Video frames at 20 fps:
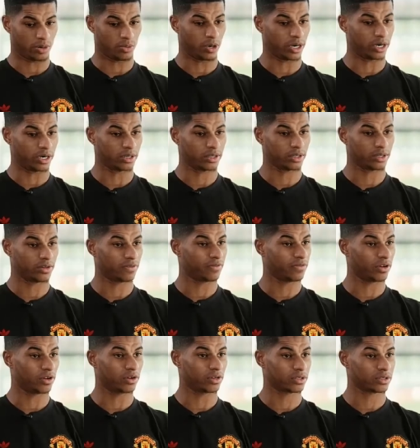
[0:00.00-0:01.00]
to win the
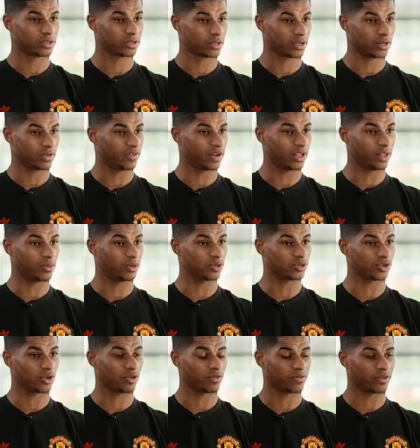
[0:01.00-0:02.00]
first available
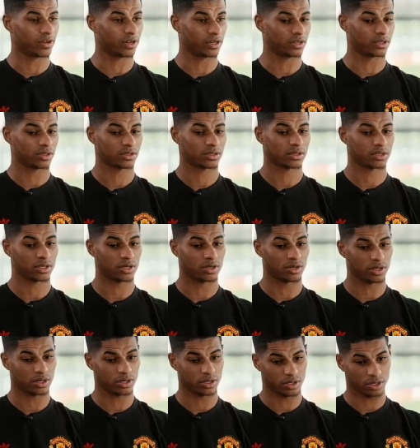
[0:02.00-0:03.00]
trophy, and you know,
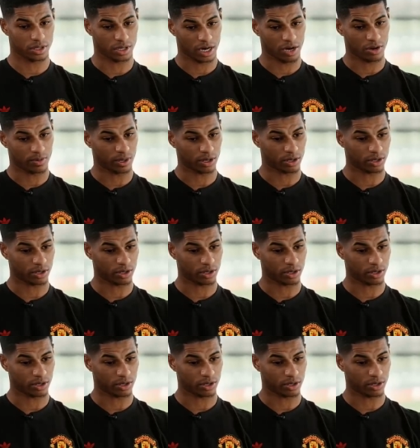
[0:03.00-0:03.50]
the Carabao